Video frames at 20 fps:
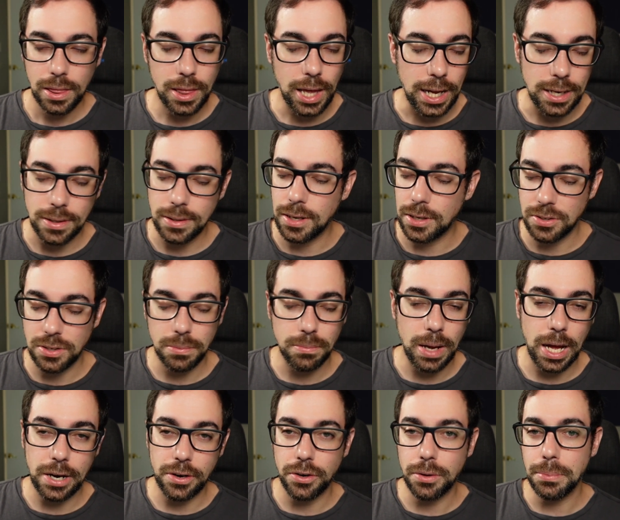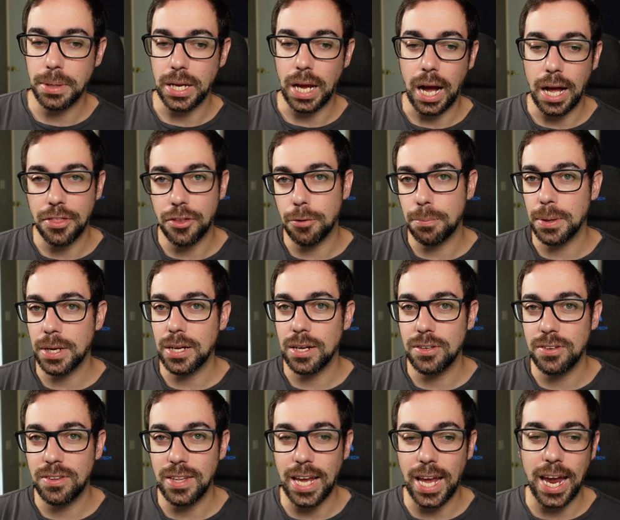That doesn't matter to me either,
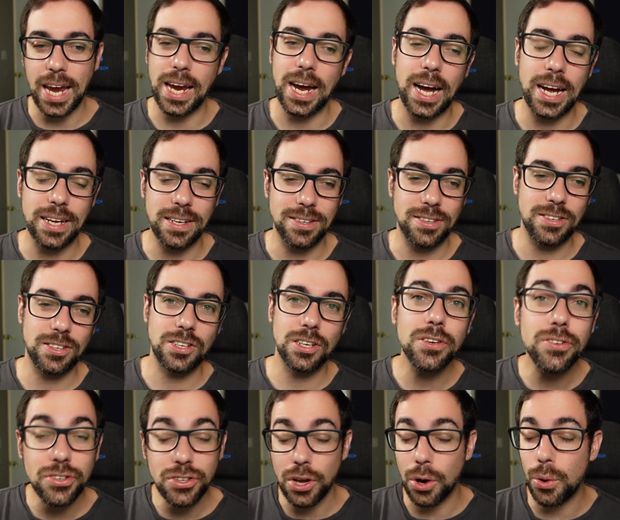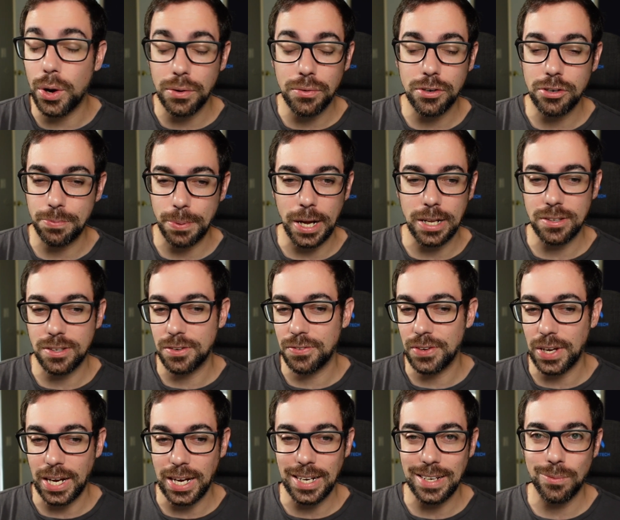because the AI is still so
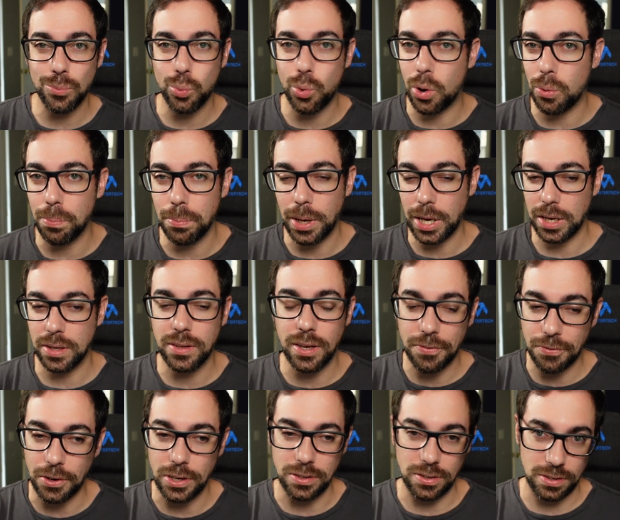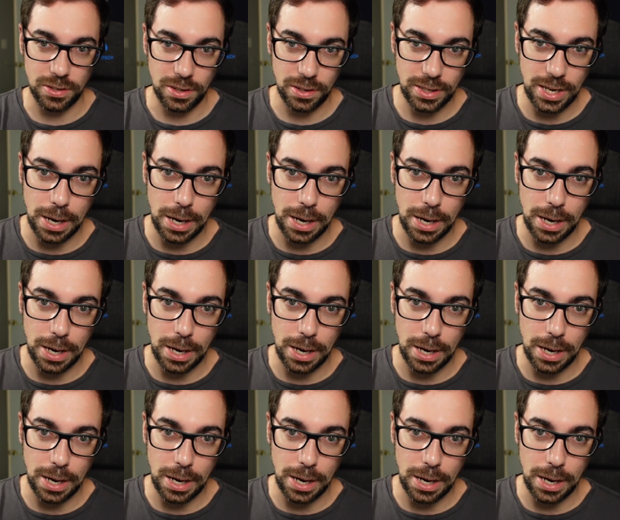unresponsive, it won't make a difference.